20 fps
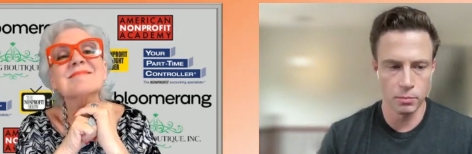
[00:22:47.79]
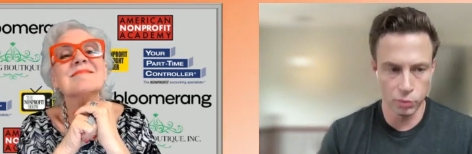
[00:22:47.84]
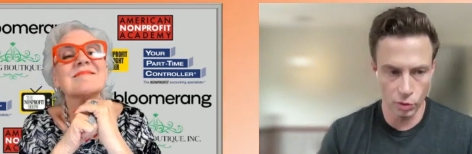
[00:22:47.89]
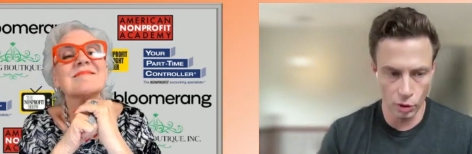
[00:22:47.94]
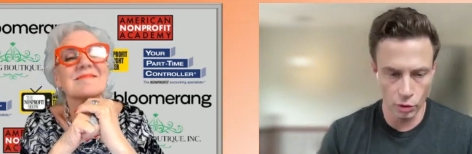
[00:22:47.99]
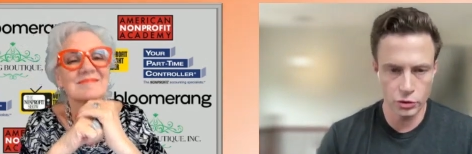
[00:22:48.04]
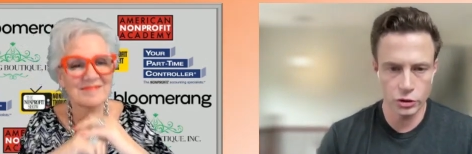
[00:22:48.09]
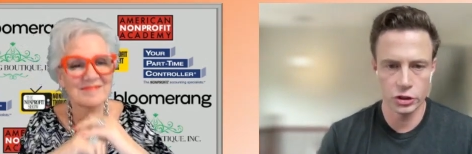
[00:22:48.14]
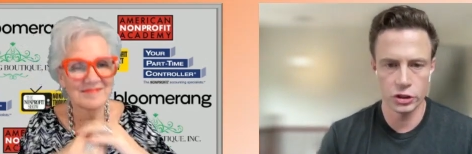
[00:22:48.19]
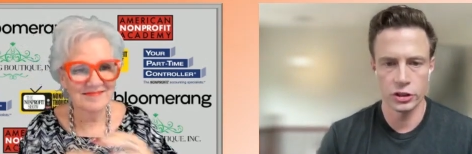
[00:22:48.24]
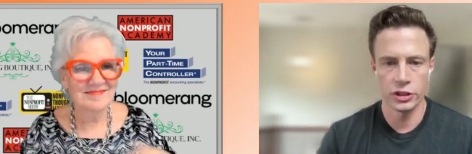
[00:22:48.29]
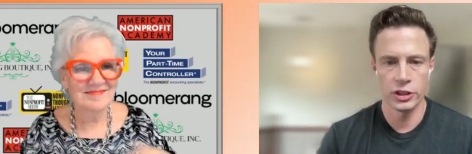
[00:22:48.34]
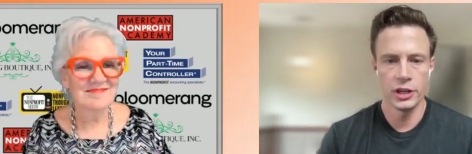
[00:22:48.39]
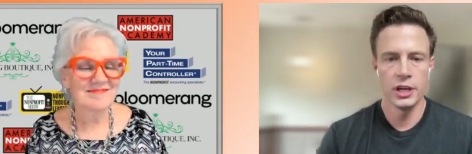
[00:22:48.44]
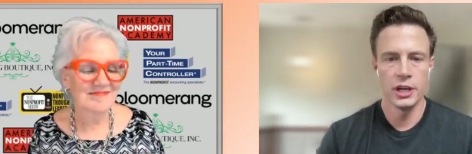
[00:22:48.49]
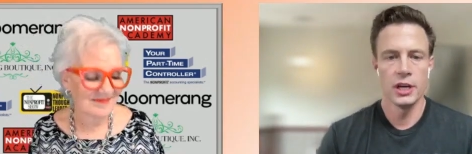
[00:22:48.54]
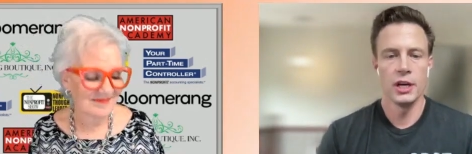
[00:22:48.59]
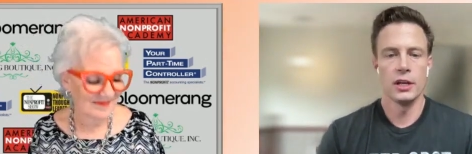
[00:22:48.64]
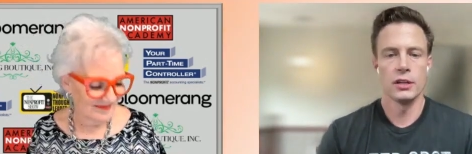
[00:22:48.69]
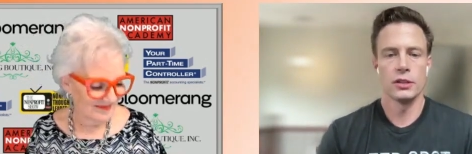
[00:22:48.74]
Speaker 1: approach
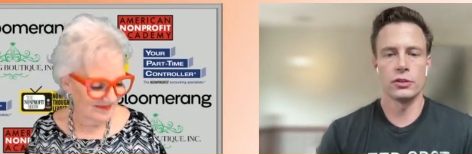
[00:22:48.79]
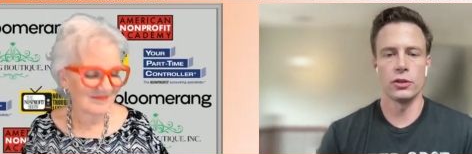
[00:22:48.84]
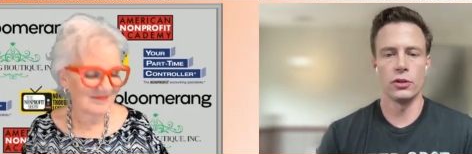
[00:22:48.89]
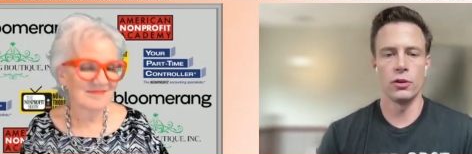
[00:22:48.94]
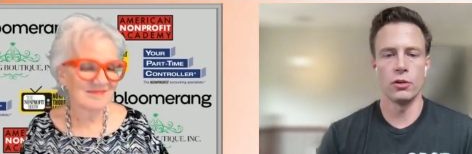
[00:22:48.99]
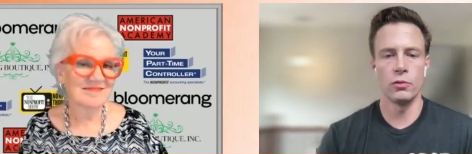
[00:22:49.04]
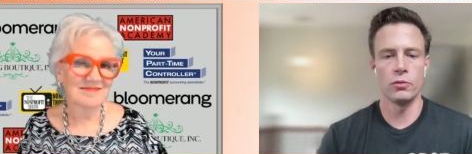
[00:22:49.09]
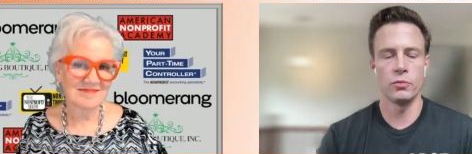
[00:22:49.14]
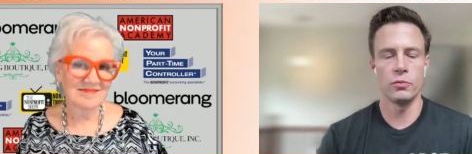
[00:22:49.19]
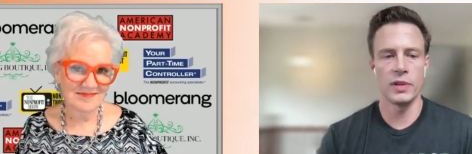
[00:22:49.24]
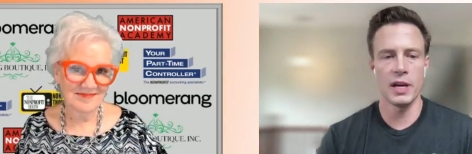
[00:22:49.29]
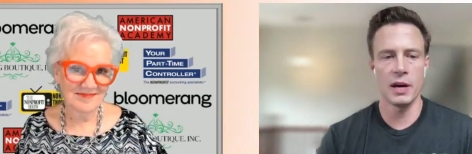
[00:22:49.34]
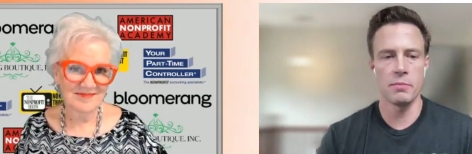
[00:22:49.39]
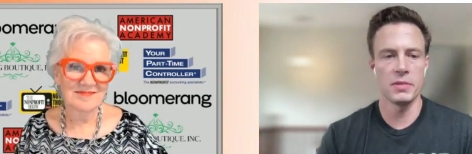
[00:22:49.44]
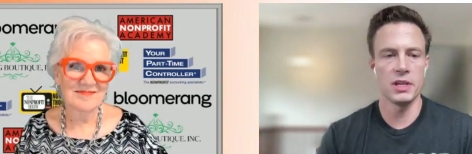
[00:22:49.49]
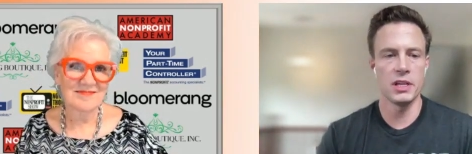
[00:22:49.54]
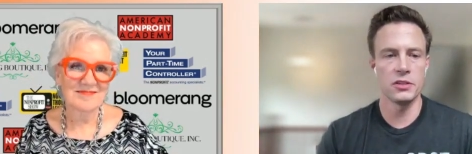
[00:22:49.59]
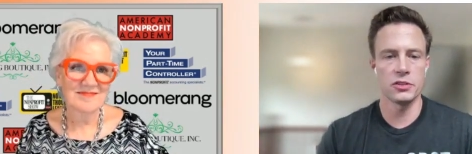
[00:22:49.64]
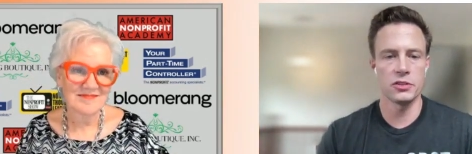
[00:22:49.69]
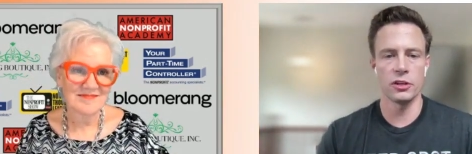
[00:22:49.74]
so that
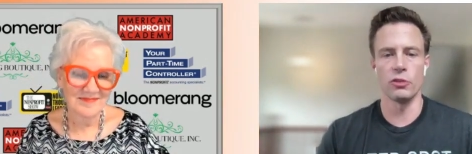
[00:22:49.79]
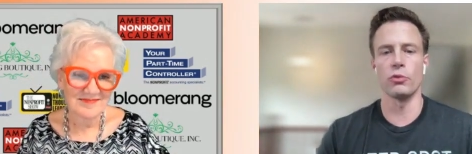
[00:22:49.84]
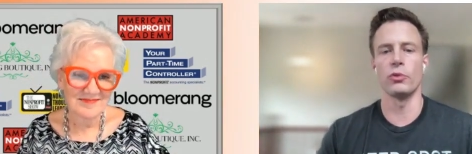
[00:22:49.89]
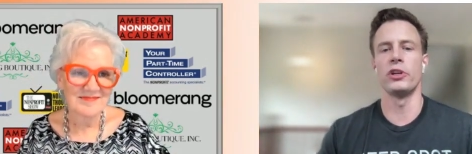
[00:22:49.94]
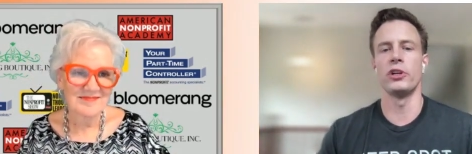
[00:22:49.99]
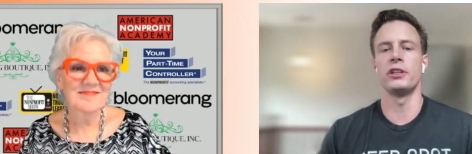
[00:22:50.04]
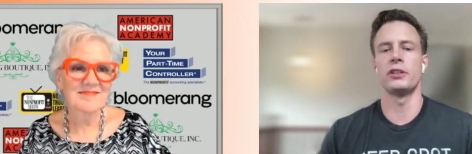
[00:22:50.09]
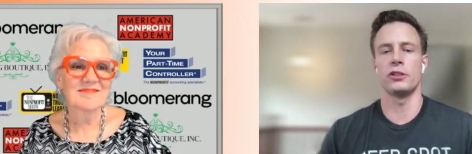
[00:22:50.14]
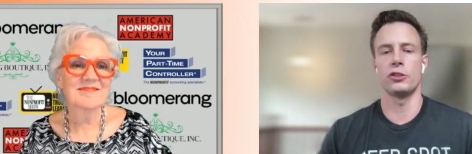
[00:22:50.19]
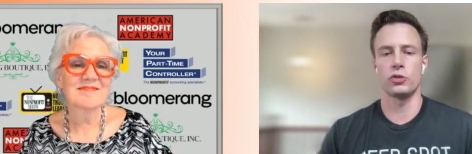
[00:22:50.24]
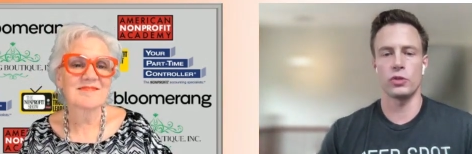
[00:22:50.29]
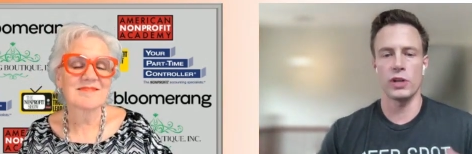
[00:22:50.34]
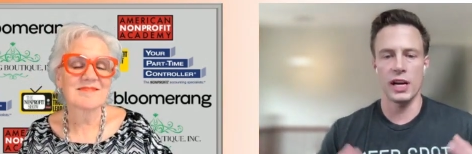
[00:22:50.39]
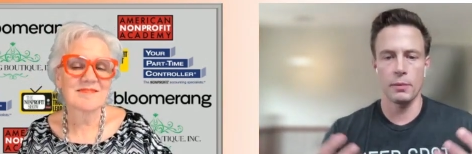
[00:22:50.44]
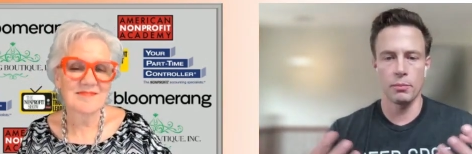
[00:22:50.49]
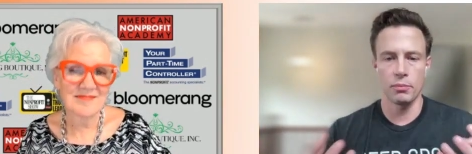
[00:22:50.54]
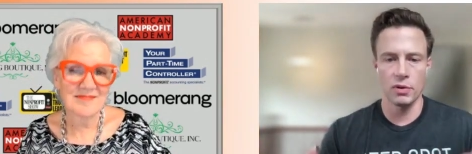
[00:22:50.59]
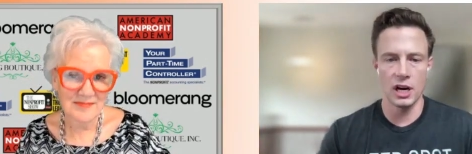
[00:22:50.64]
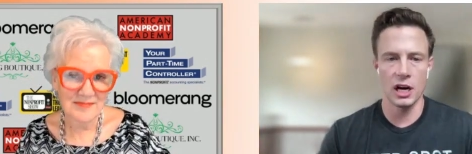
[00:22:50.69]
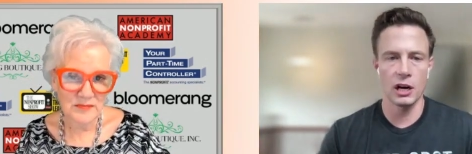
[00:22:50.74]
means agreeing to
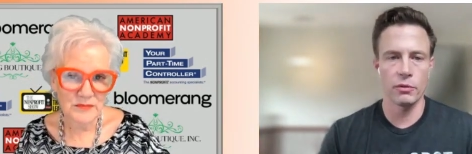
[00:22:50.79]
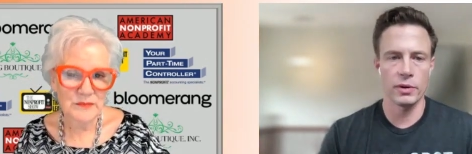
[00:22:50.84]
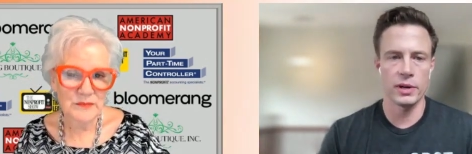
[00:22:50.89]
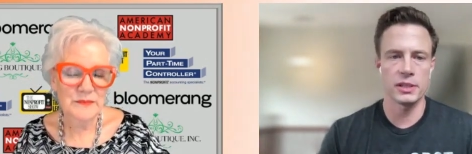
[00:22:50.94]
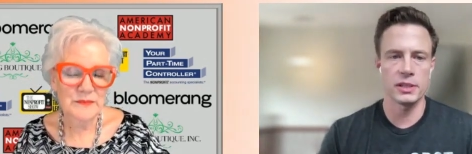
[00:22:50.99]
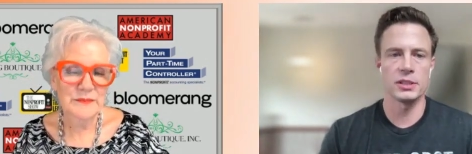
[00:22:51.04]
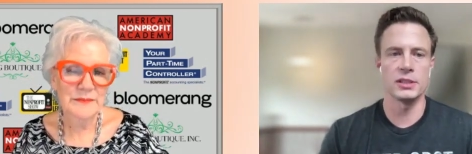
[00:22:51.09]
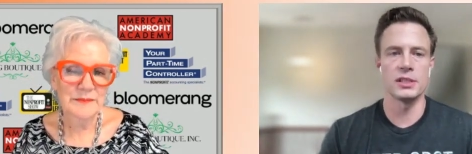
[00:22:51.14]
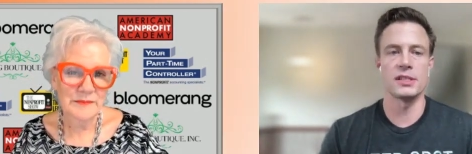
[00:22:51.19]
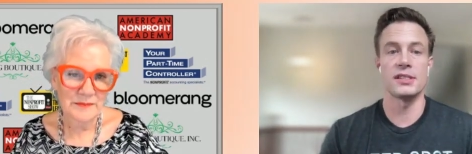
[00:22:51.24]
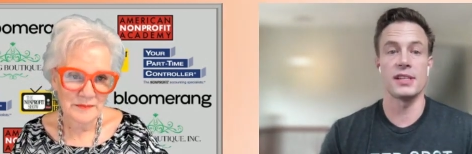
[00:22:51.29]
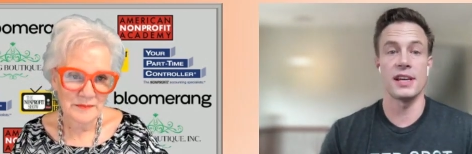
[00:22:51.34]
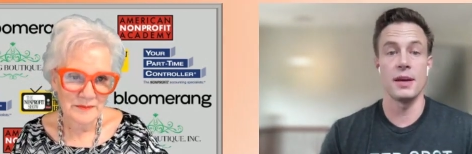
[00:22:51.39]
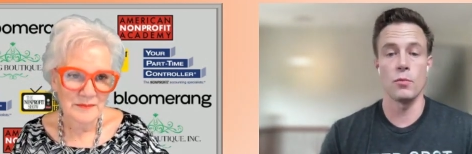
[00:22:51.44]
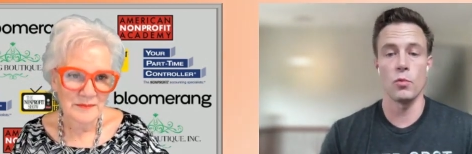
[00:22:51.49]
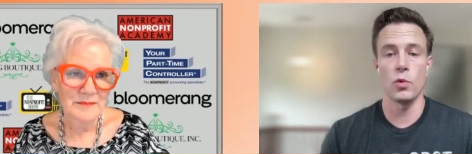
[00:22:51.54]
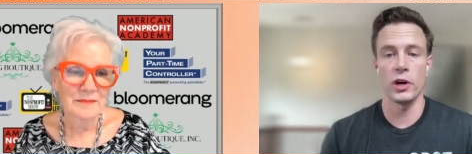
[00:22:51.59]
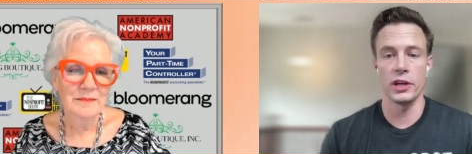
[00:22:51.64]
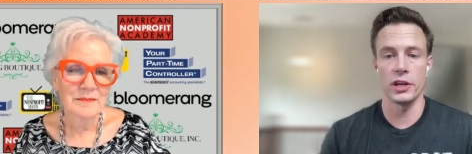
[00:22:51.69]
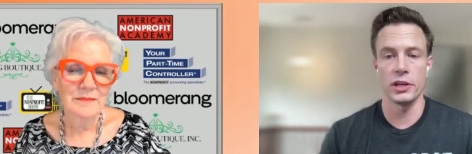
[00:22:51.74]
track progress in the
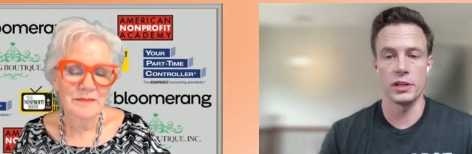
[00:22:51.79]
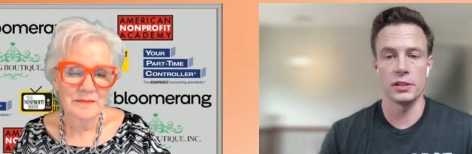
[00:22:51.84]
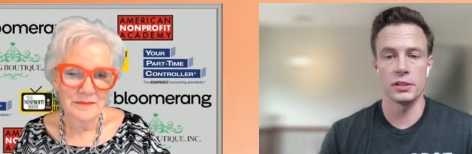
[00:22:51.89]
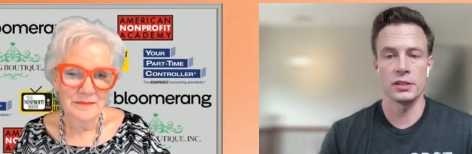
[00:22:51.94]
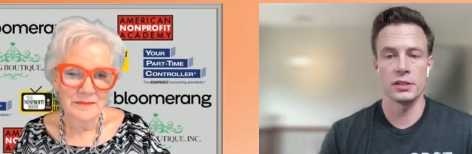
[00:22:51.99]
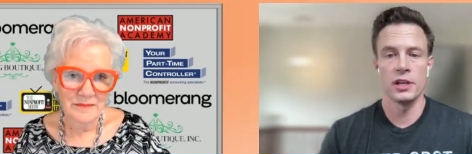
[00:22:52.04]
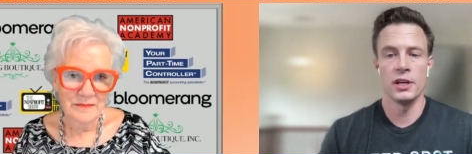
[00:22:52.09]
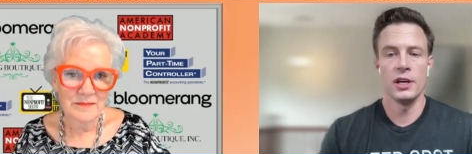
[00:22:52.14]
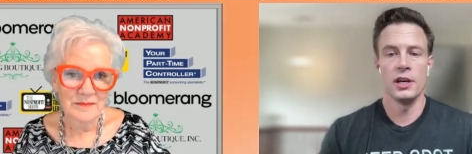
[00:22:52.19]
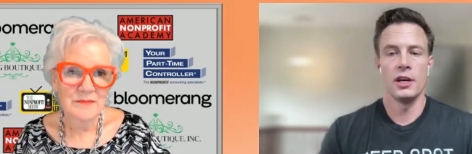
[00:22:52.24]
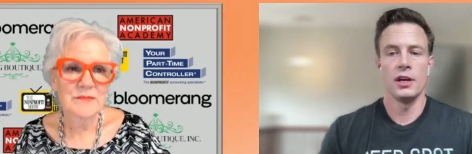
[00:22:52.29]
same ways